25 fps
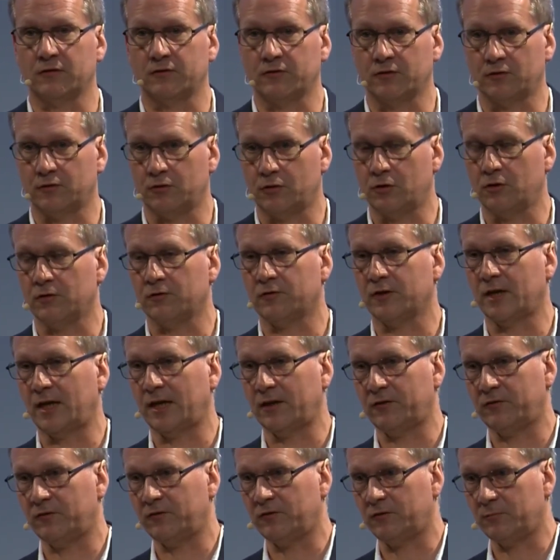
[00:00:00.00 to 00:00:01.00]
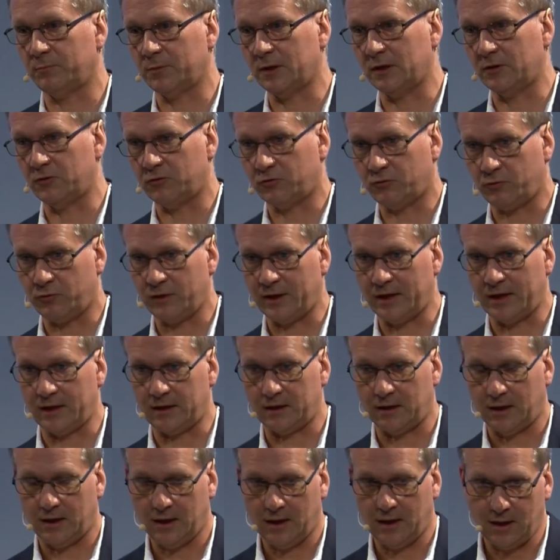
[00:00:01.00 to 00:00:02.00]
So, not taxes, but create
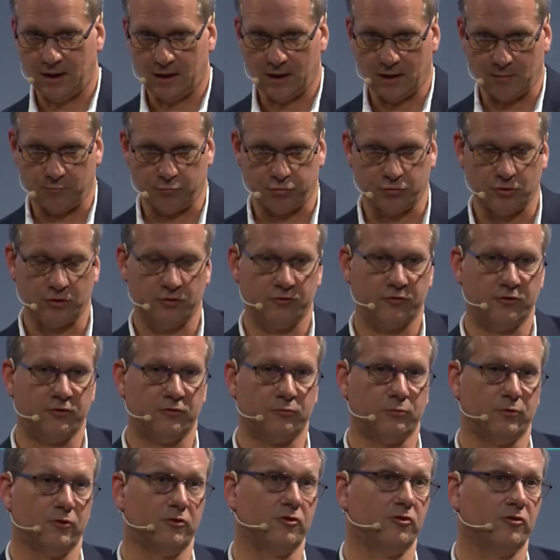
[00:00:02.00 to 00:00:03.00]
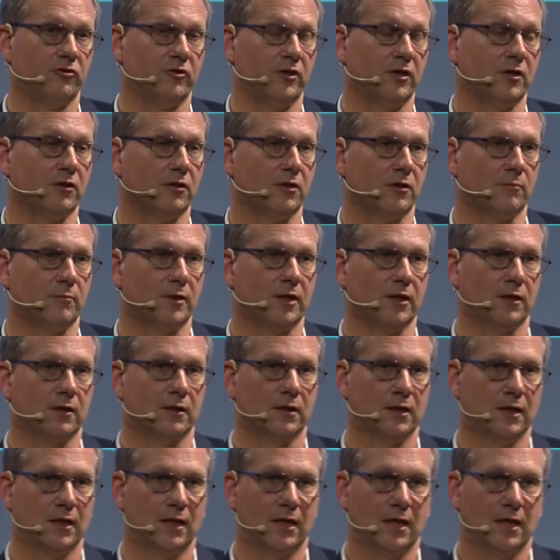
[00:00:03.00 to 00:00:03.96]
a process which is economic.